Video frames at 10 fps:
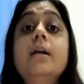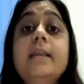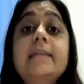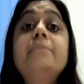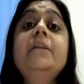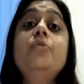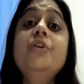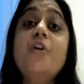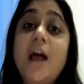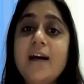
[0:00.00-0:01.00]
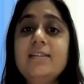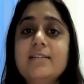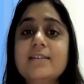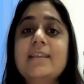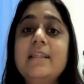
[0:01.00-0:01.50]
Let me know your
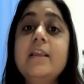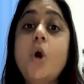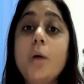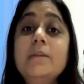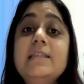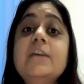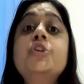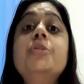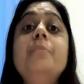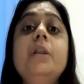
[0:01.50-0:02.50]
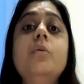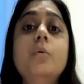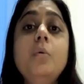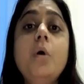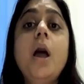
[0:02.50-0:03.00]
answers in the comment section
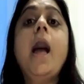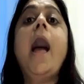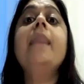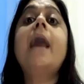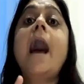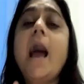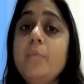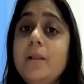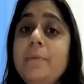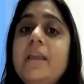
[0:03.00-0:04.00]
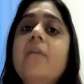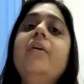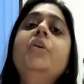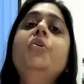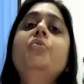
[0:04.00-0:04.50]
below and I will be
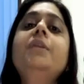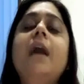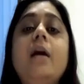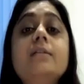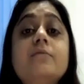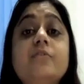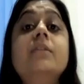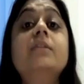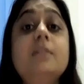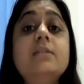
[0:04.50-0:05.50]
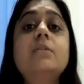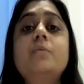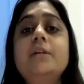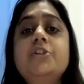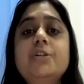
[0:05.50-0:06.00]
giving you the answer for this
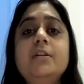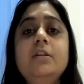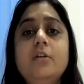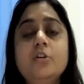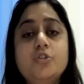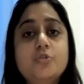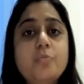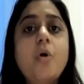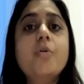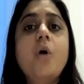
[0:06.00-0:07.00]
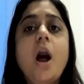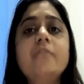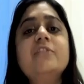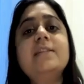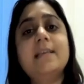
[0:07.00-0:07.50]
question tomorrow
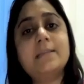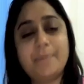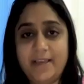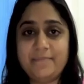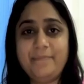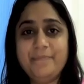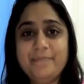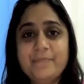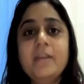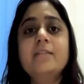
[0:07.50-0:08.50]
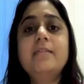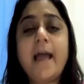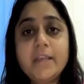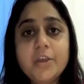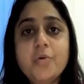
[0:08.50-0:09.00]
after 6 p.m.
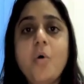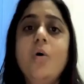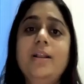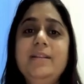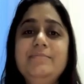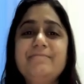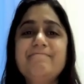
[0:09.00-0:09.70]
Thank you all.